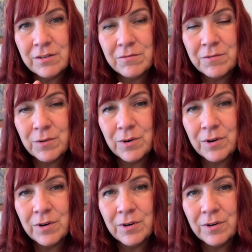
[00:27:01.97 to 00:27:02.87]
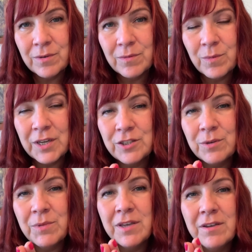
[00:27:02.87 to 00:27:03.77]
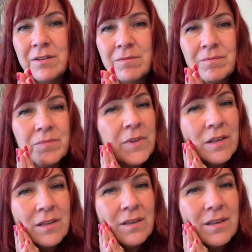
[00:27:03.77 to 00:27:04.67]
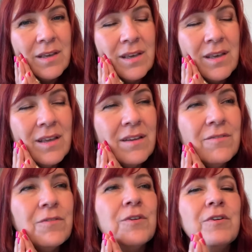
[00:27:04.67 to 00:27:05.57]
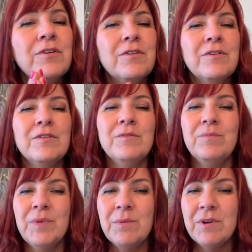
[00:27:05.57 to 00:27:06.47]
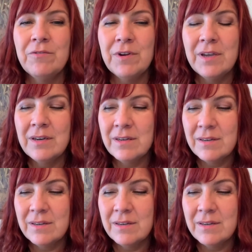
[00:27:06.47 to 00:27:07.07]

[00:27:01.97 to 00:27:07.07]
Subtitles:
for watching me and for being my friend.